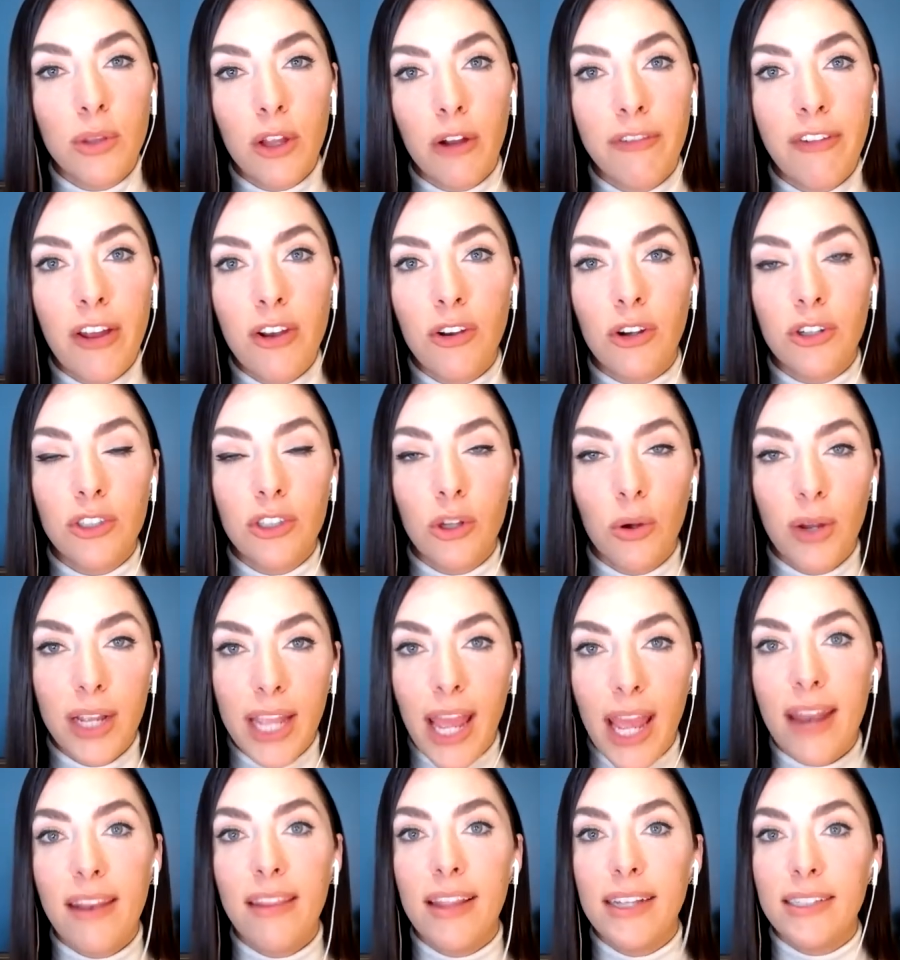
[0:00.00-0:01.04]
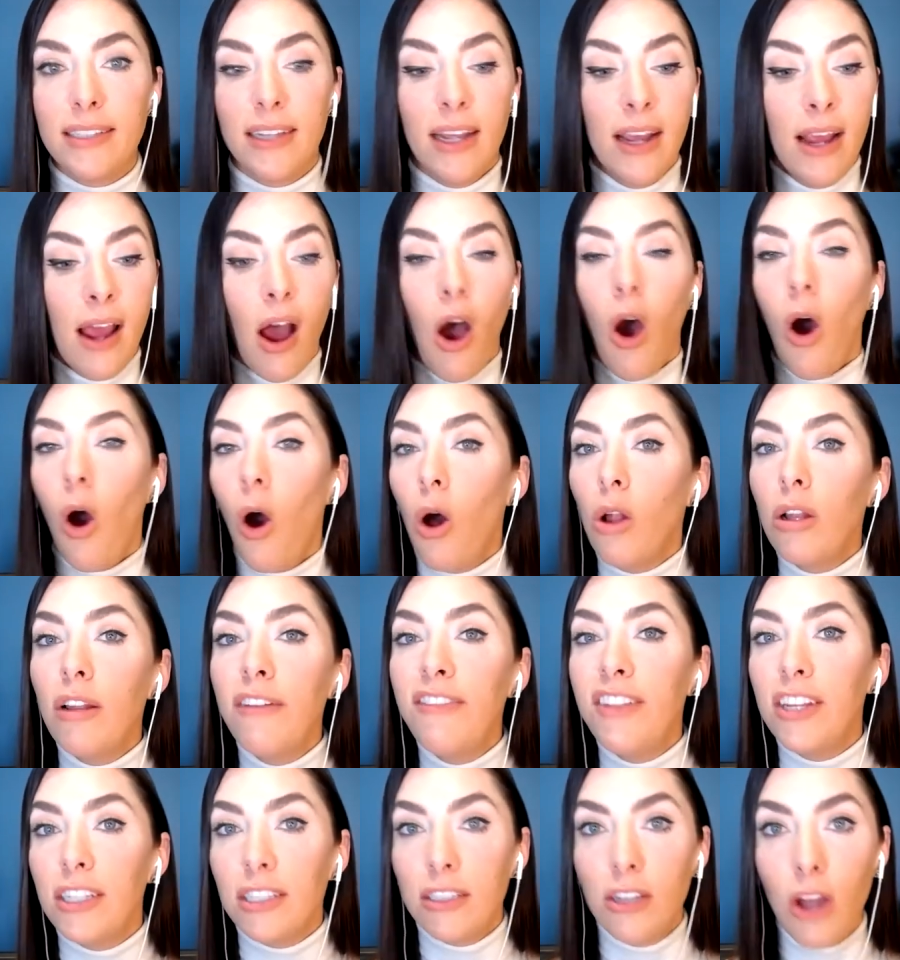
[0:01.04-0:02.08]
with their vendors. So again, this, all
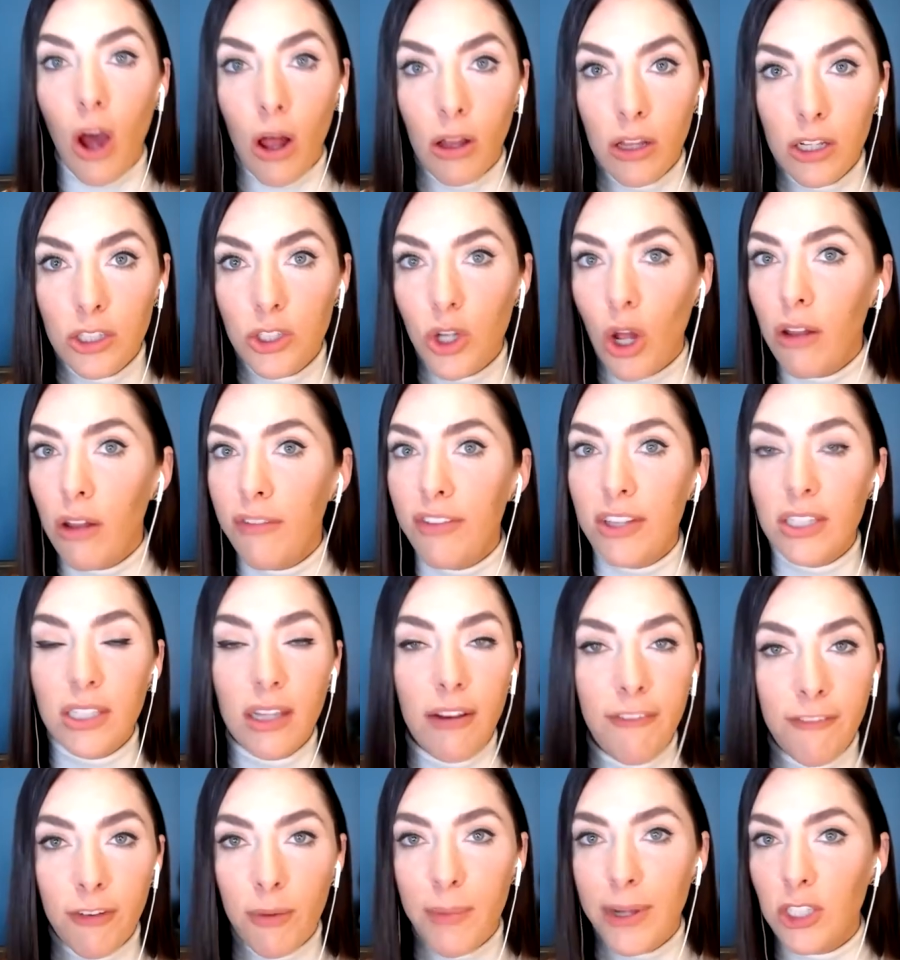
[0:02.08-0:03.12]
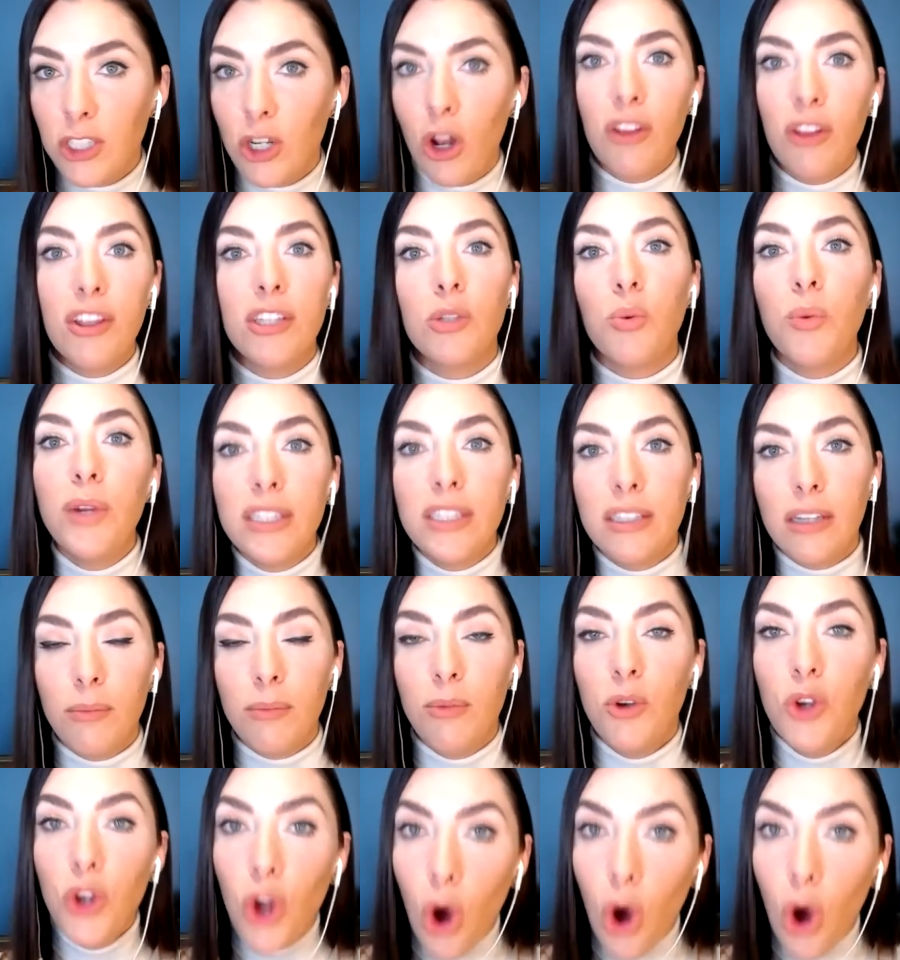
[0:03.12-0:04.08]
of this knowledge, all of this information, all this wisdom,